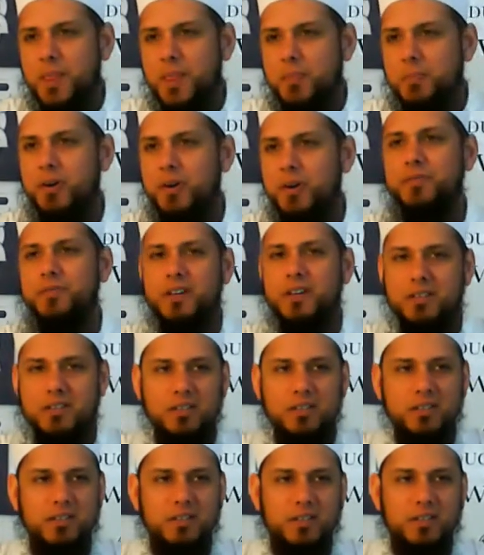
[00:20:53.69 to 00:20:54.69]
perfect
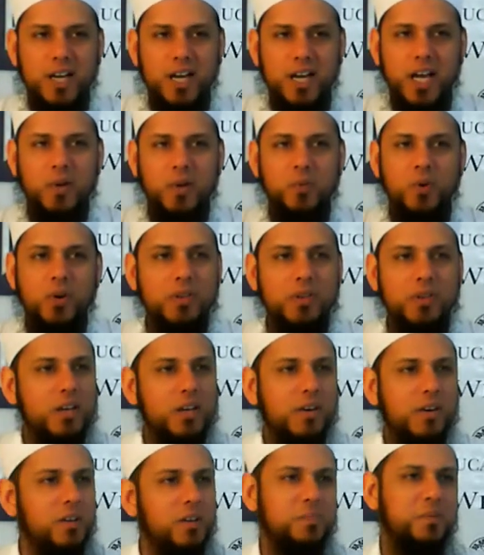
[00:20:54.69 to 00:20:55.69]
and worthy of
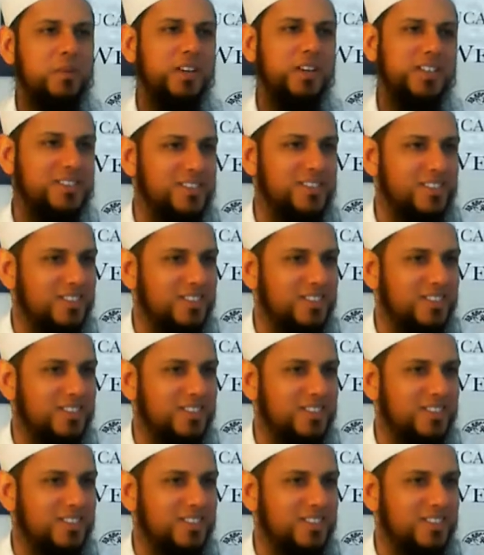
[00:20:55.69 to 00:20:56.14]
all praise.